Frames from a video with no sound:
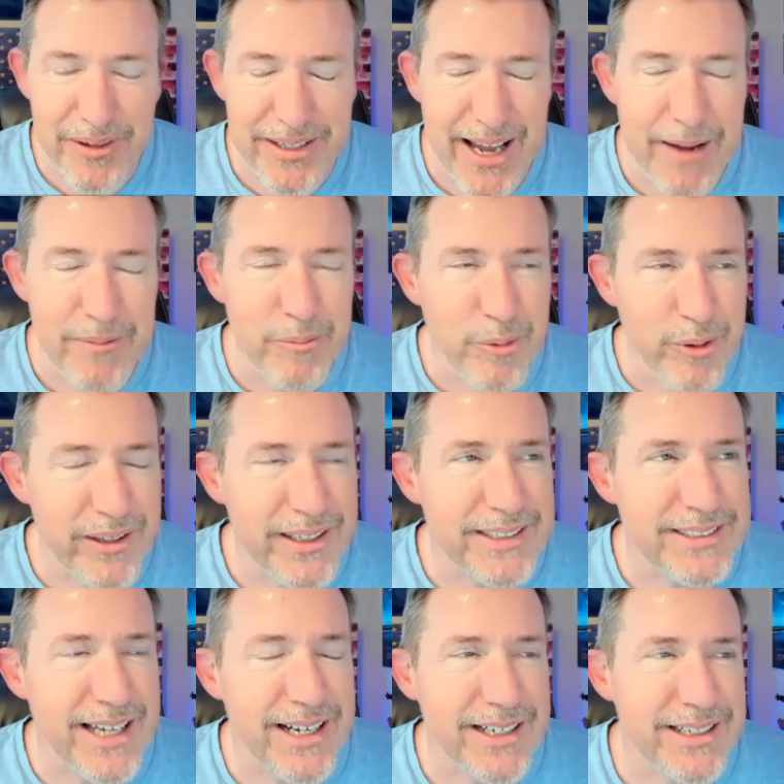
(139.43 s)
And I'm really
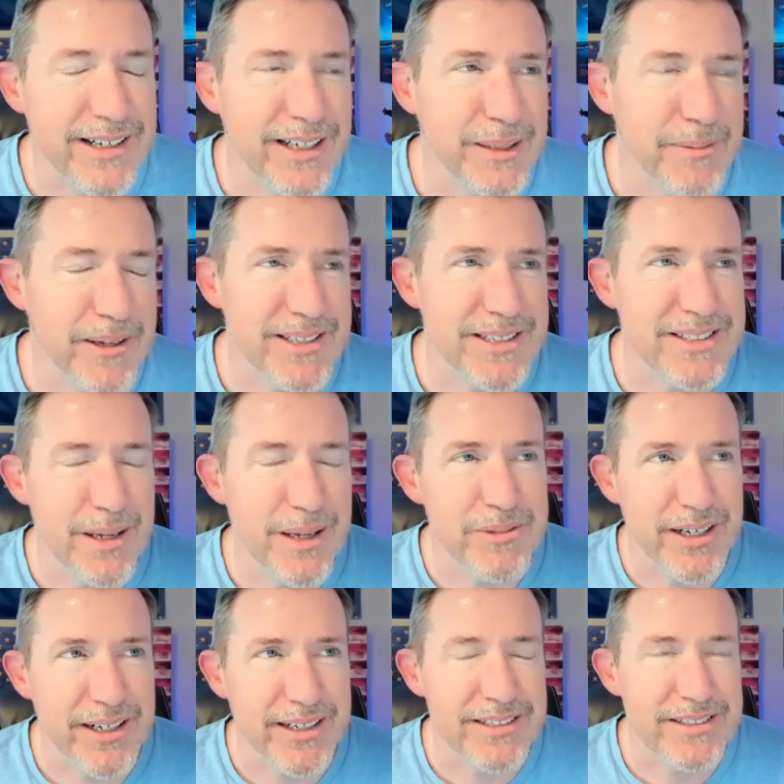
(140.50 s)
excited to talk about this
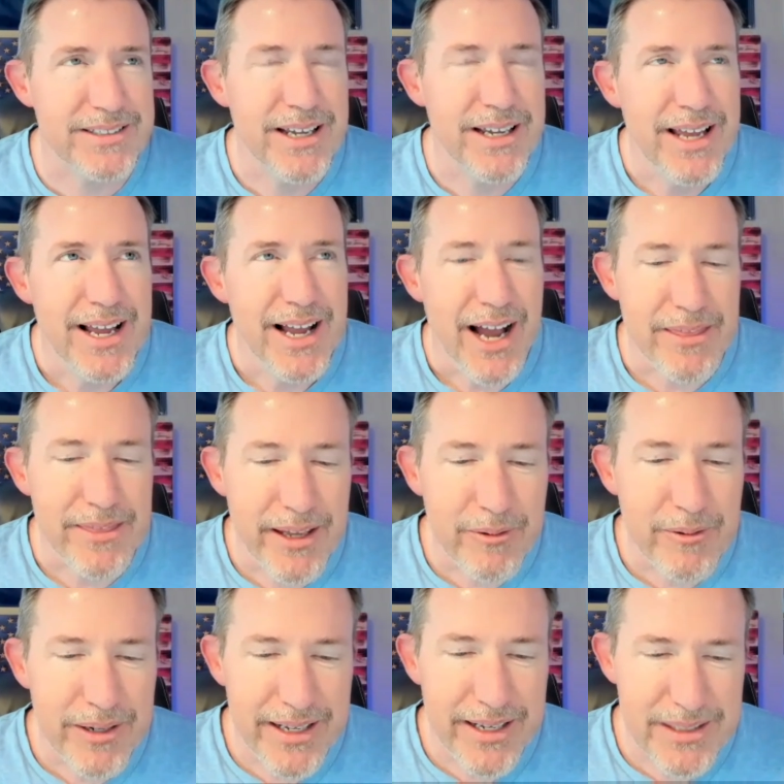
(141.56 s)
subject because I think
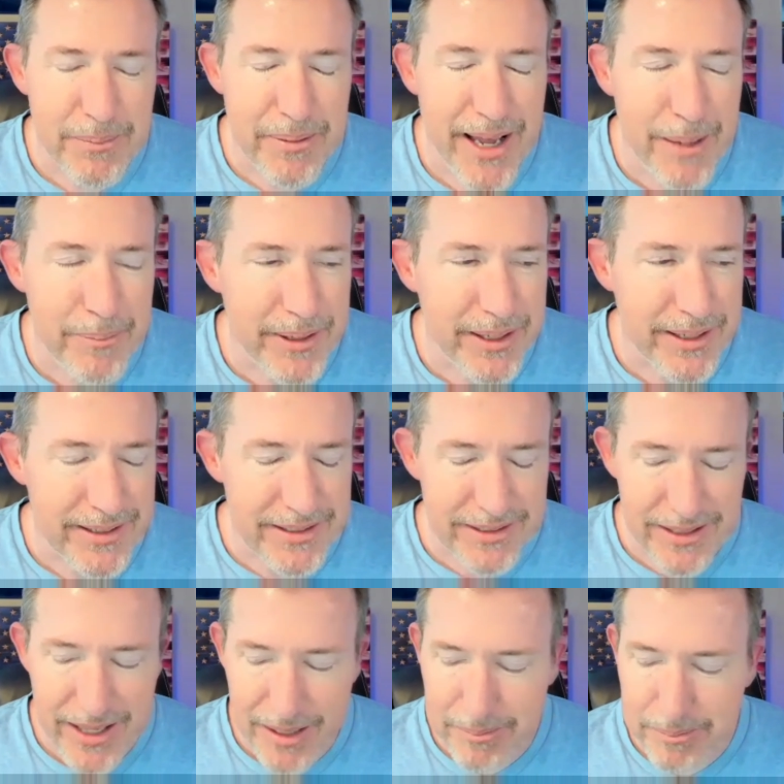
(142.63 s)
what ends up happening is a
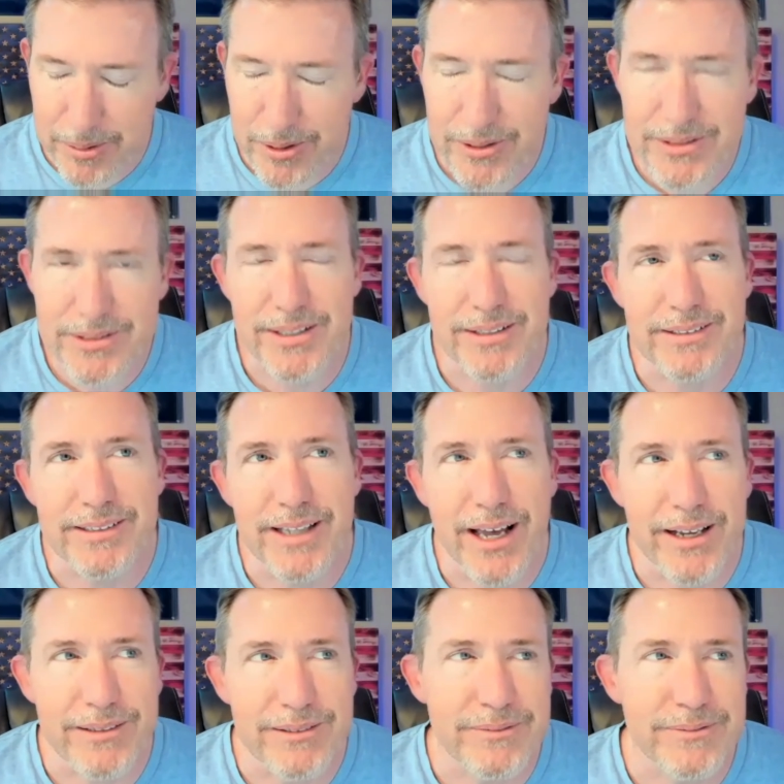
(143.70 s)
lot of books and a
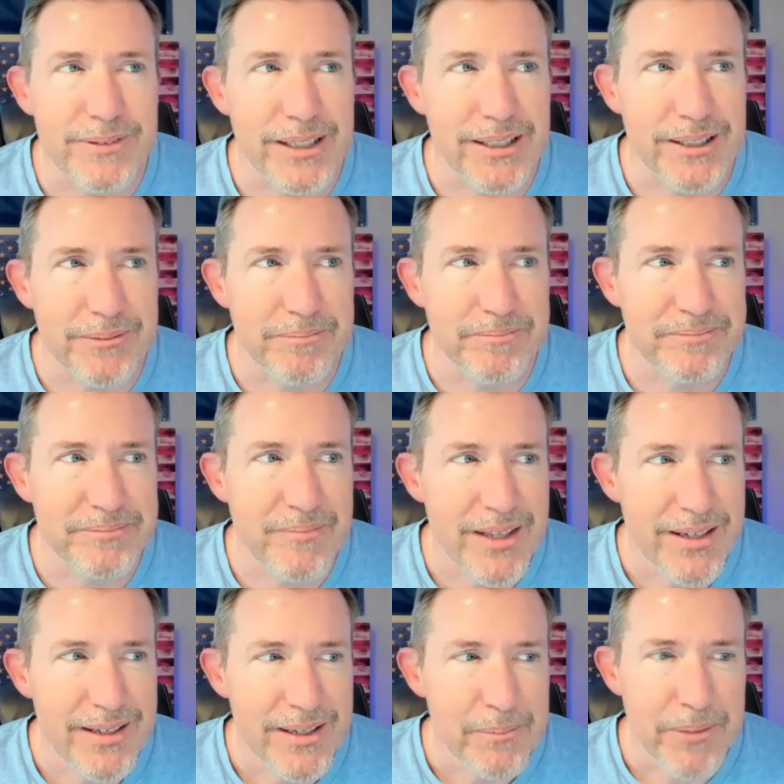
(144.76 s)
lot of
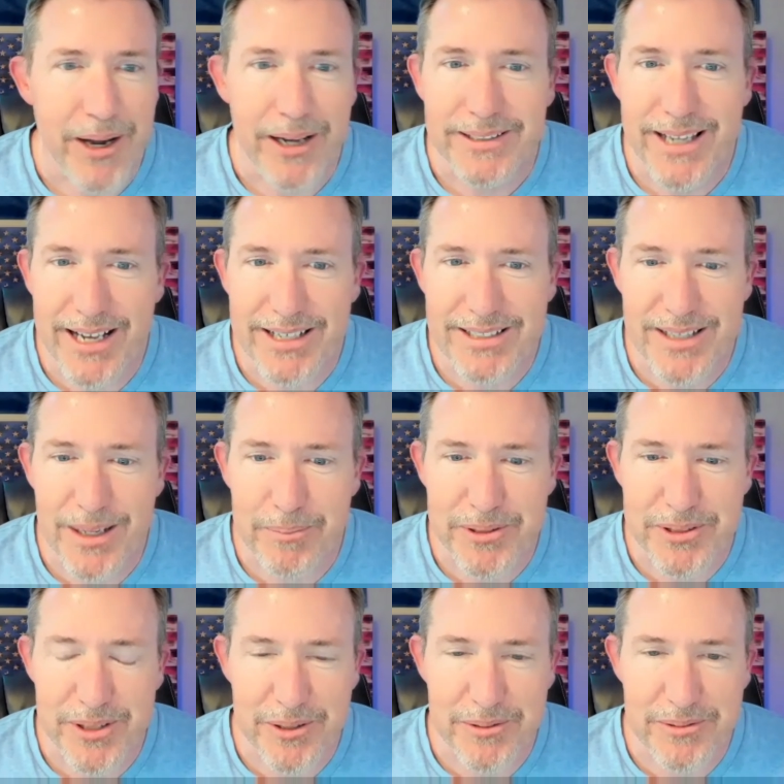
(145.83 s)
podcast
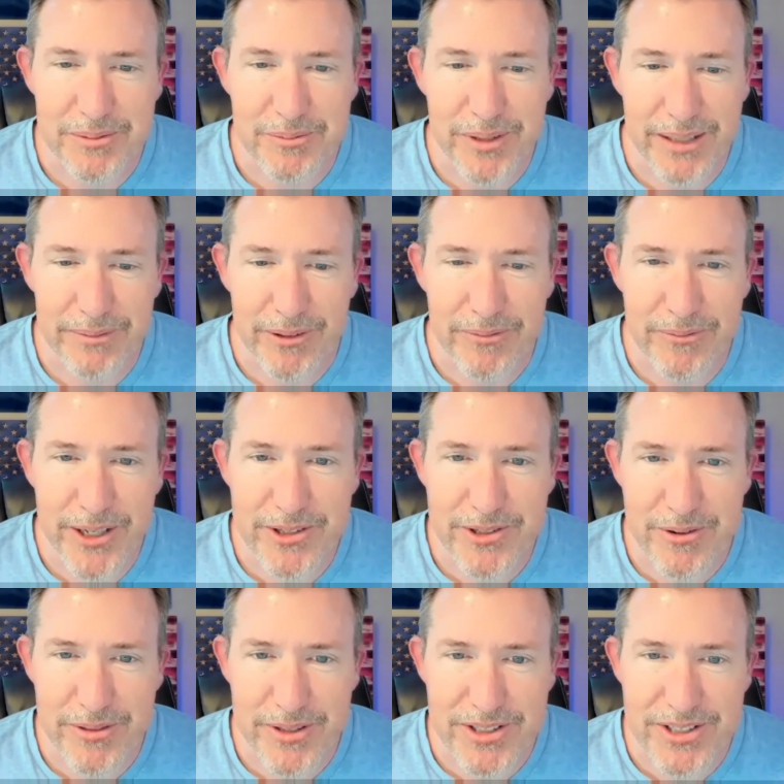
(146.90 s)
episodes and whatever
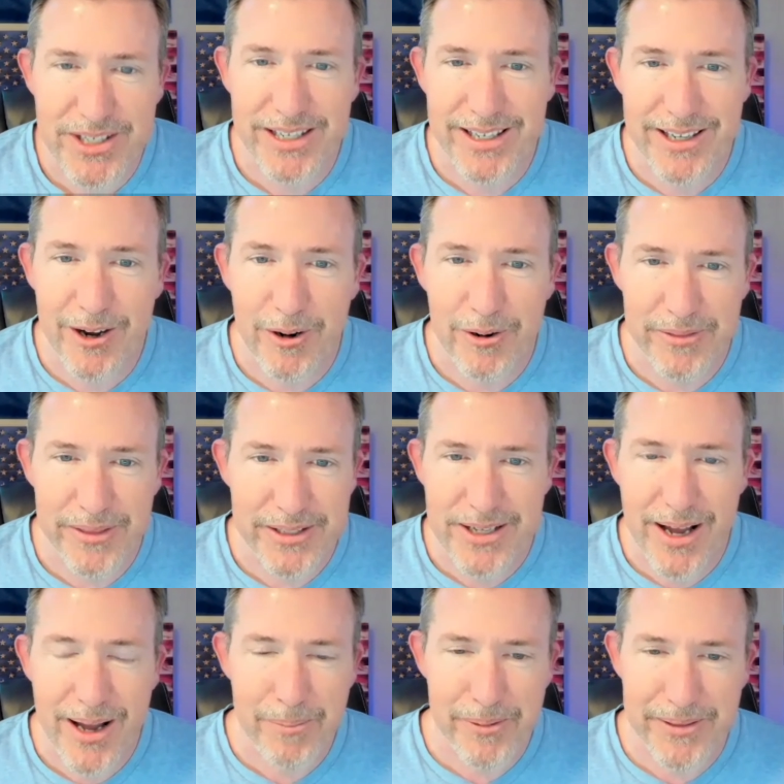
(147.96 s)
feature the CEO, the
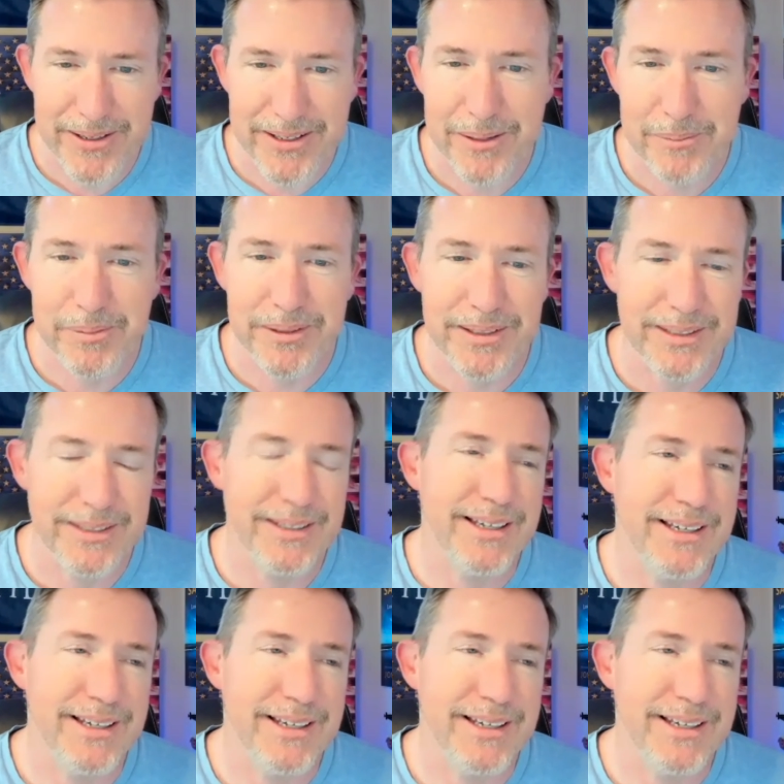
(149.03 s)
top of the company.